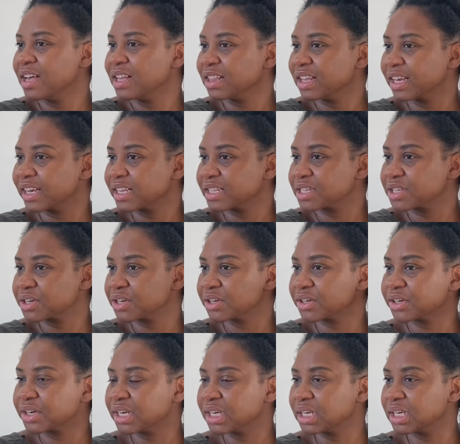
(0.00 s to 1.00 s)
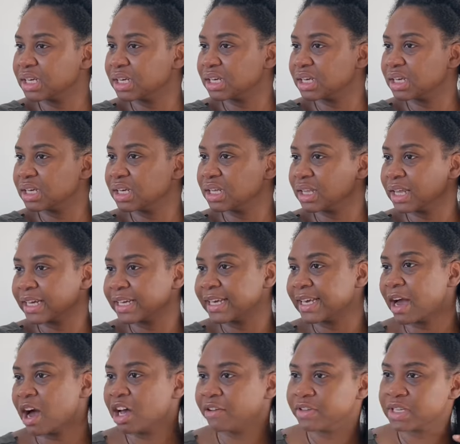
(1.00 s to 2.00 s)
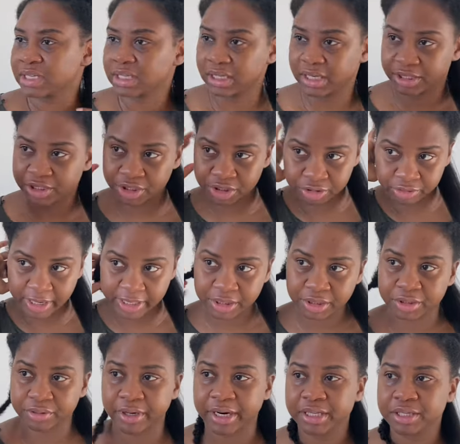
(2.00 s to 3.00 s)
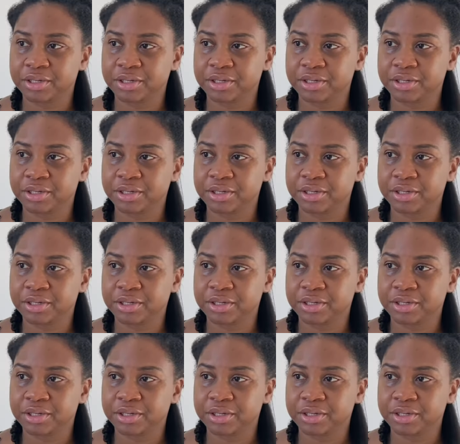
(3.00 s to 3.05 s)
Like it's cranky. Like obviously it's stretched, right?